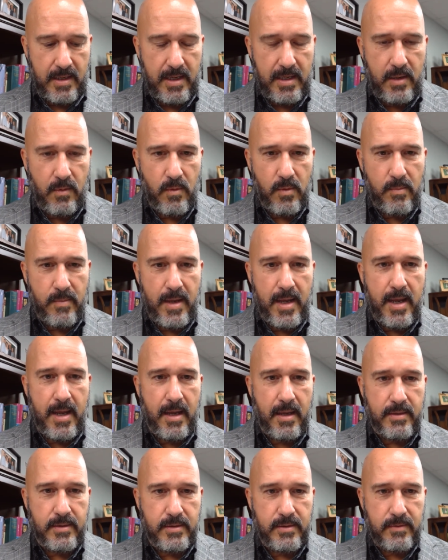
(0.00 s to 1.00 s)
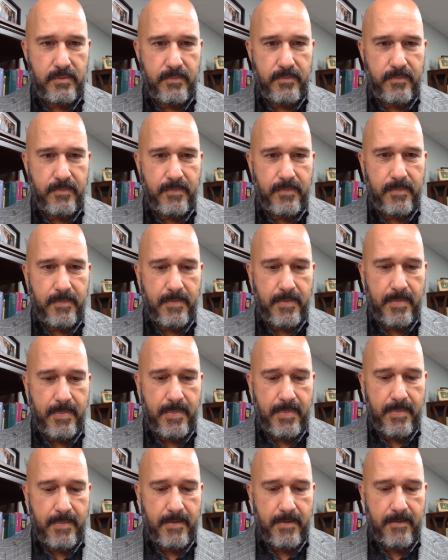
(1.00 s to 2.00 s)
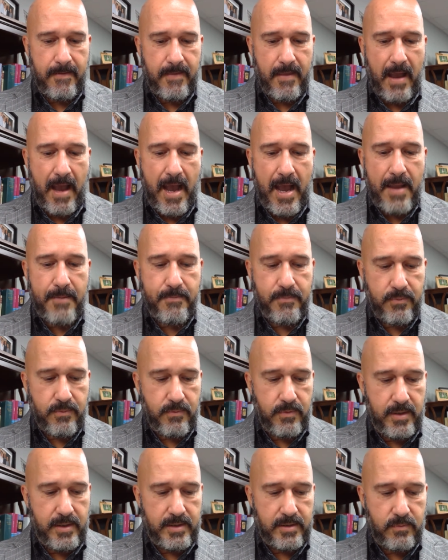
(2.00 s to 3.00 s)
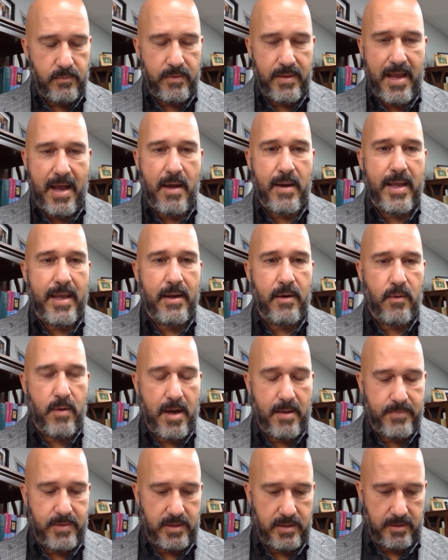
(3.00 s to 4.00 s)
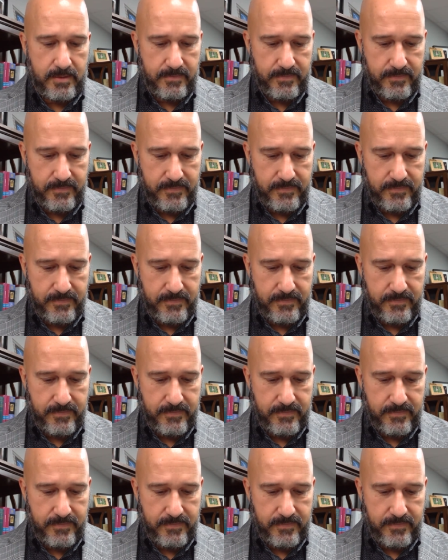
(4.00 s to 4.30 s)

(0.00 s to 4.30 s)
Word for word: and he remains high priest without interruption.